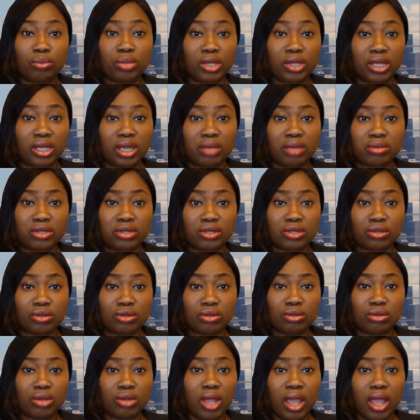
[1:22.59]
be able
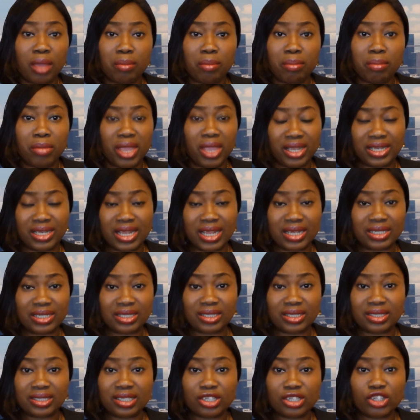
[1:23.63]
to make their
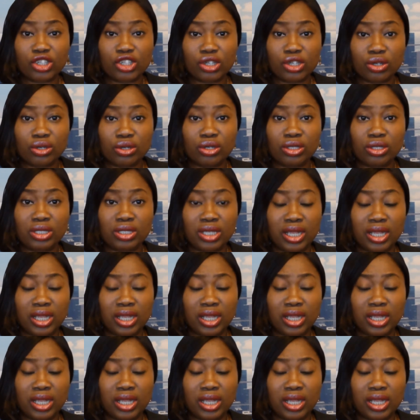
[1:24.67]
decision.